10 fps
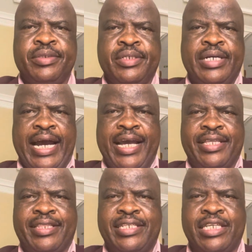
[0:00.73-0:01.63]
Hi,
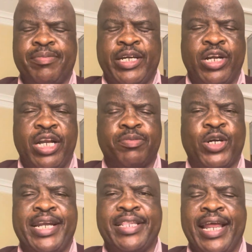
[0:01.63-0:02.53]
this is Micornus
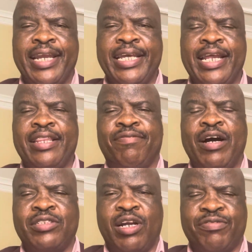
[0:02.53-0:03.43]
Phokane, the leader and the
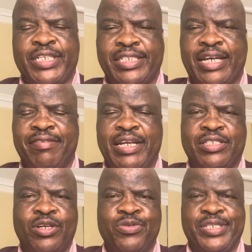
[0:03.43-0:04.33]
founder of Church Governance
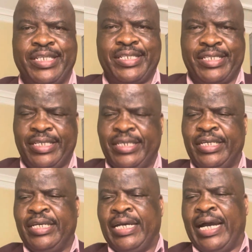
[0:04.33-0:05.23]
Solutions.
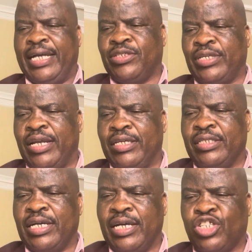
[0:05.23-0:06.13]
I just
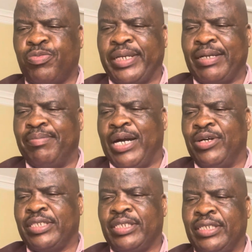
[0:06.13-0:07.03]
want to speak
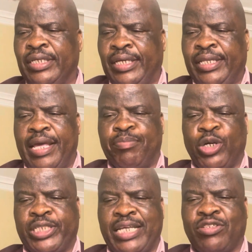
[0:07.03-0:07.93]
about the
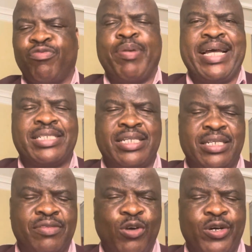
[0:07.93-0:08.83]
importance of
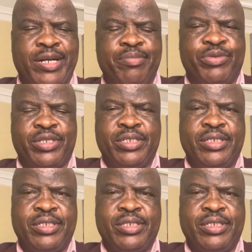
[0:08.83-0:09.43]
pastors' forums,